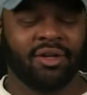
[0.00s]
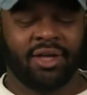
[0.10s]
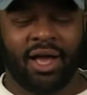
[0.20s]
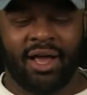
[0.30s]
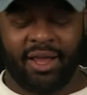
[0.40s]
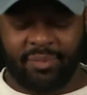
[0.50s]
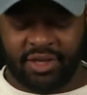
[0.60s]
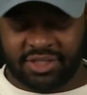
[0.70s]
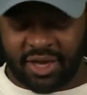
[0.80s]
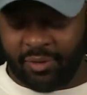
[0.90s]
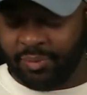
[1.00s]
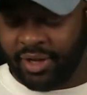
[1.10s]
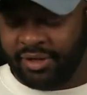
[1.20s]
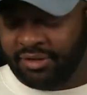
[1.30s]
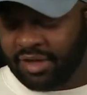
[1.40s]
it may sound,
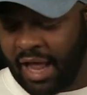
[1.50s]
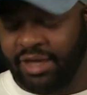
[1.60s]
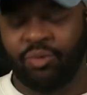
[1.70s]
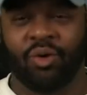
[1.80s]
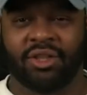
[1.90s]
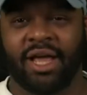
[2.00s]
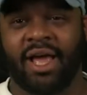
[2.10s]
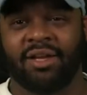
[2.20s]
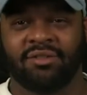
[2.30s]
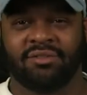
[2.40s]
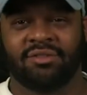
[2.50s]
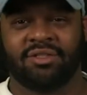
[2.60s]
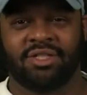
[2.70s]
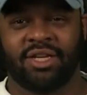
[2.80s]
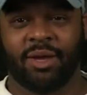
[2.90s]
but I didn't want that
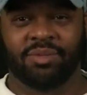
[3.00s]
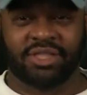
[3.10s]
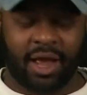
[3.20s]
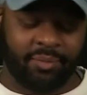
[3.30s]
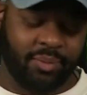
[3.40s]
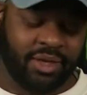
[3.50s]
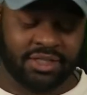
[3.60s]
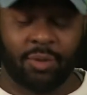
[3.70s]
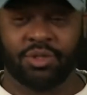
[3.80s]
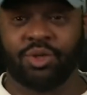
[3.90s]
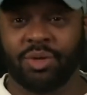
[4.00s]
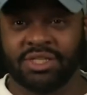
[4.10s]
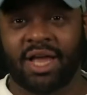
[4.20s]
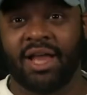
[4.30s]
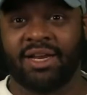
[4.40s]
to come stop me because I was too
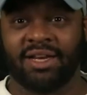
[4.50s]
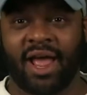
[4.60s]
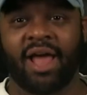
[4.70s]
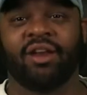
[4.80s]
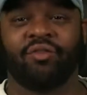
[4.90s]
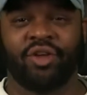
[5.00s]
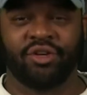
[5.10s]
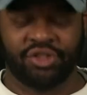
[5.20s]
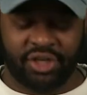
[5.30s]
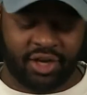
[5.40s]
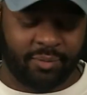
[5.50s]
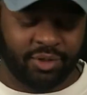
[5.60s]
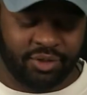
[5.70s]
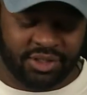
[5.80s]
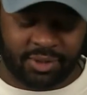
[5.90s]
excited and I had enough energy to come and
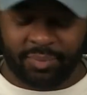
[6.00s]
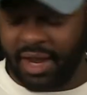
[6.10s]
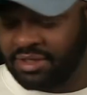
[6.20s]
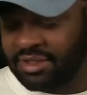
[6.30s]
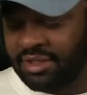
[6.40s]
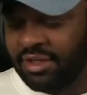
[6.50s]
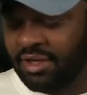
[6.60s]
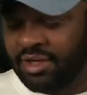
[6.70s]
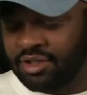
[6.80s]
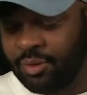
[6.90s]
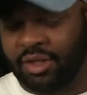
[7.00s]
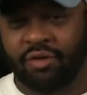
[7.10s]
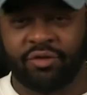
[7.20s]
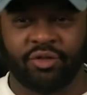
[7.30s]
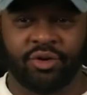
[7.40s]
do this unboxing. So
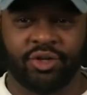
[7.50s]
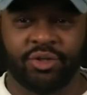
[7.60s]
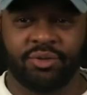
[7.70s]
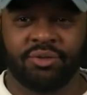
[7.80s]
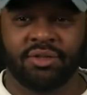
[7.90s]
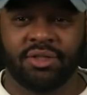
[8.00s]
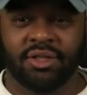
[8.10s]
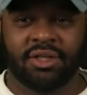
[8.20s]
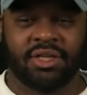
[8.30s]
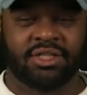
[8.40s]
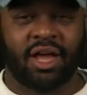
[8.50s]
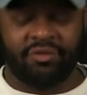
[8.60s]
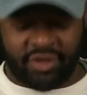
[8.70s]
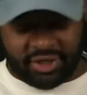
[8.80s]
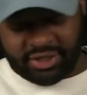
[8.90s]
without further ado, let's dive
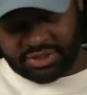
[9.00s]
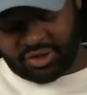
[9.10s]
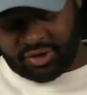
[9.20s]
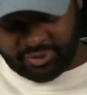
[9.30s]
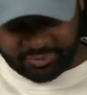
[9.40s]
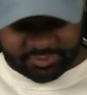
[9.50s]
in and get started.